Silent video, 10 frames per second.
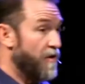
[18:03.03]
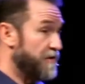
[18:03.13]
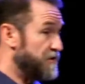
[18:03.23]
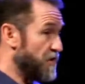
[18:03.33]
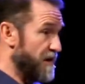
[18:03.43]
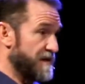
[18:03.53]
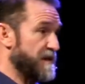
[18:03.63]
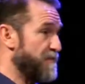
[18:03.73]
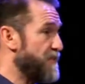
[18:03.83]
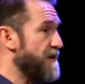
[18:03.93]
or you join us
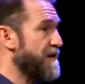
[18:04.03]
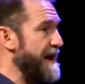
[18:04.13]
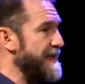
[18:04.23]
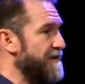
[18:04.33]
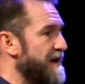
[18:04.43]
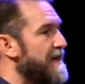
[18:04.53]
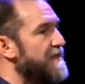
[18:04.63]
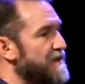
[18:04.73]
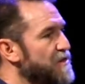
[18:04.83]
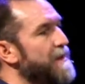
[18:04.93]
at a prayer gathering,
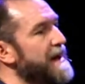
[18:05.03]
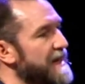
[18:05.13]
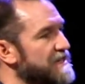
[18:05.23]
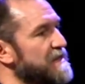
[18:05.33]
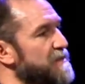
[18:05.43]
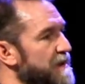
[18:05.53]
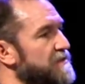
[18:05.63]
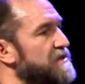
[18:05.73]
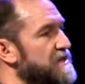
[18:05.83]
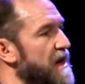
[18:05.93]
that you might actually be
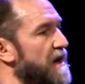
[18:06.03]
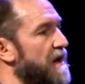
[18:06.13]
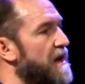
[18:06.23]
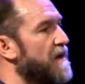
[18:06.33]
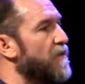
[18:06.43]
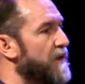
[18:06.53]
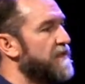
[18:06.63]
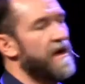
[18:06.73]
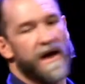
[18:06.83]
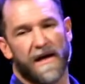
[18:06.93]
able to talk
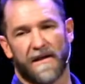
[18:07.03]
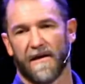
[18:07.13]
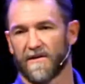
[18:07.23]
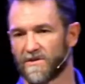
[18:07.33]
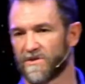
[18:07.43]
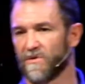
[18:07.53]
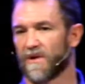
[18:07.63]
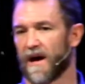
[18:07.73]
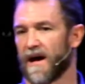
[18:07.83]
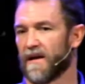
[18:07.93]
with God, to
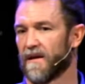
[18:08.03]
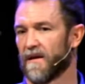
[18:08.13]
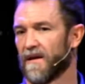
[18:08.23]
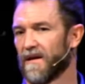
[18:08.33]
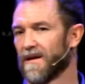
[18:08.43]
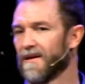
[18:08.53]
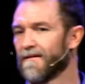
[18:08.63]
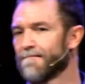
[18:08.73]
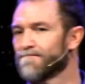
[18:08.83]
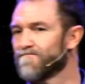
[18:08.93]
God,
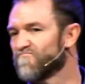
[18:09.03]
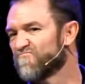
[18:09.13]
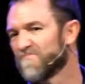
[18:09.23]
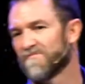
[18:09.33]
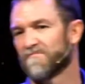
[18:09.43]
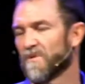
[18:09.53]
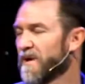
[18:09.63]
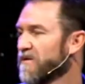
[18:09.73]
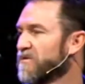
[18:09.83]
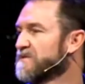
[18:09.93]
no
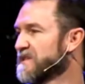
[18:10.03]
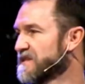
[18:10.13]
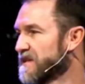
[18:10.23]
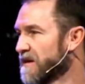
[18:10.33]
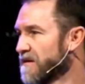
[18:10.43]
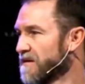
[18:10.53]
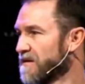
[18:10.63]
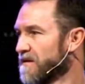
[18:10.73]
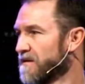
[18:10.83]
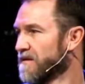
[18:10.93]
matter who's listening.
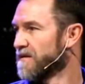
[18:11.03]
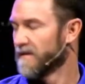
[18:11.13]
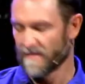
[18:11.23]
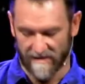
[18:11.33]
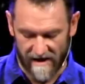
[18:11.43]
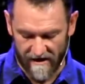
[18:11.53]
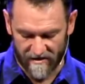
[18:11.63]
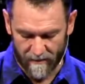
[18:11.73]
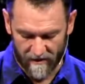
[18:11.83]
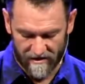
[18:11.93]
It's a sign
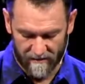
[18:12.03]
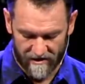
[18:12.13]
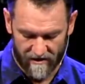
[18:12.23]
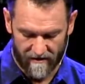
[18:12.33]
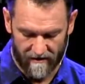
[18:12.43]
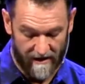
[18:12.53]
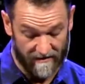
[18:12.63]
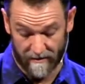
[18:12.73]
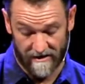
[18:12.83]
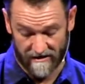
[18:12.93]
of spiritual maturity in
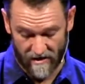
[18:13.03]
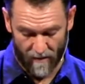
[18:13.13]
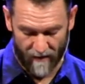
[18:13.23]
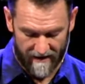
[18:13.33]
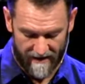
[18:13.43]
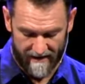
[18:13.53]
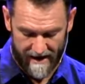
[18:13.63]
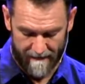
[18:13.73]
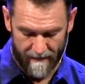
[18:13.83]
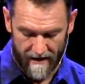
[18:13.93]
lives. But he says, don't pray like
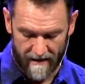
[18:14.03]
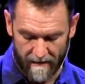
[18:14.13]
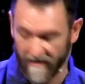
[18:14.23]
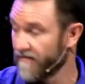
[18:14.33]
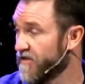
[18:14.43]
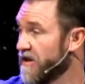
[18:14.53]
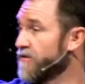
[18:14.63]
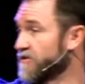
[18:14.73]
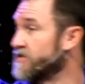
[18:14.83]
that. Let me give you the other